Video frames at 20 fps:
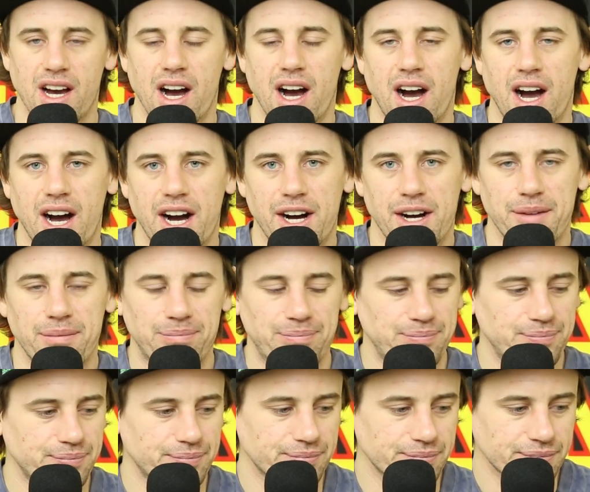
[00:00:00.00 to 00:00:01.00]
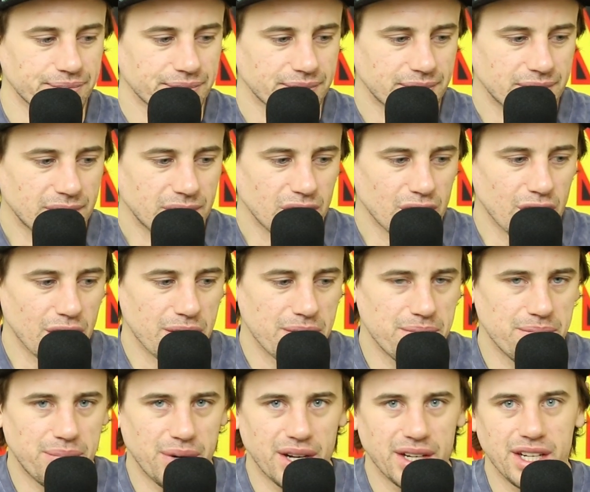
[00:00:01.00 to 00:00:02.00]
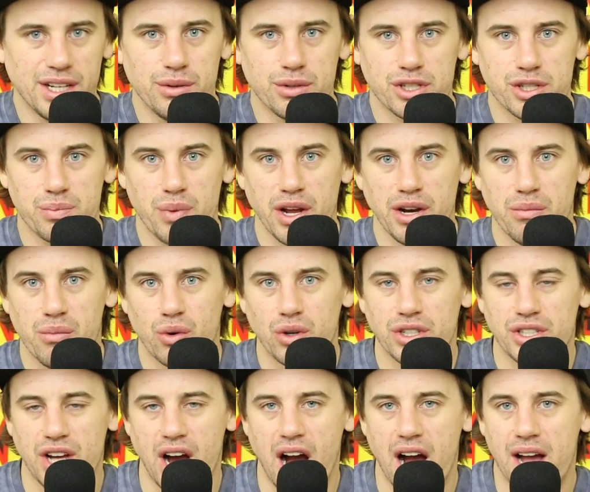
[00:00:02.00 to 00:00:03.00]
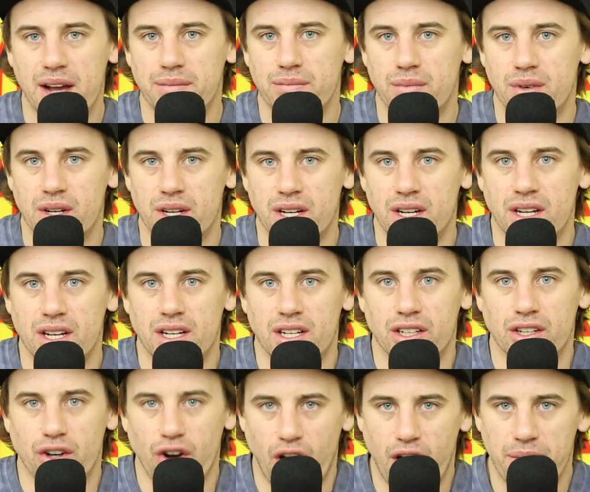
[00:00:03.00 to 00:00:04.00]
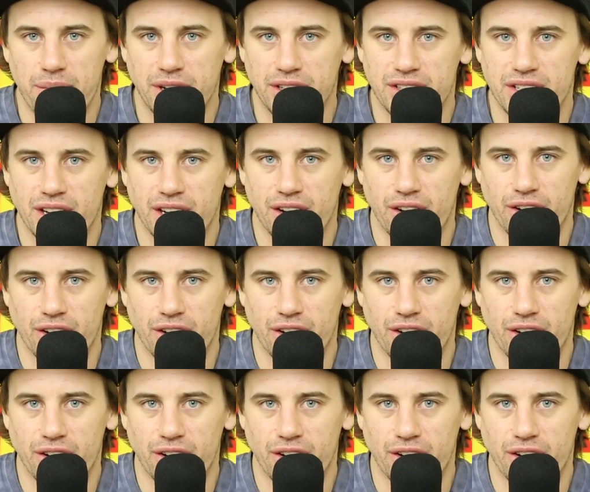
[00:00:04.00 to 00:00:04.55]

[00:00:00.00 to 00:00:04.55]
But he was spending more time commenting